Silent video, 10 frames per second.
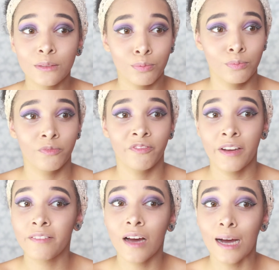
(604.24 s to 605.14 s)
is
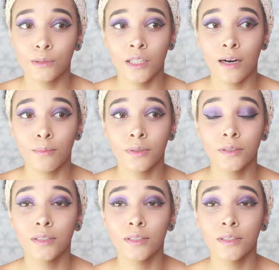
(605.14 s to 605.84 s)
very hyped up.